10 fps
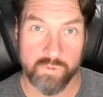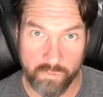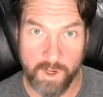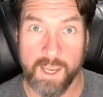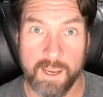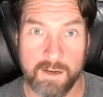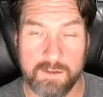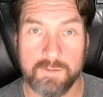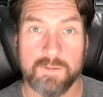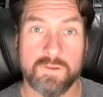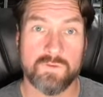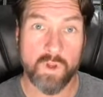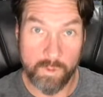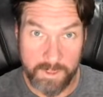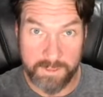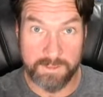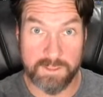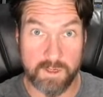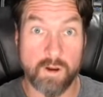trade. These tokens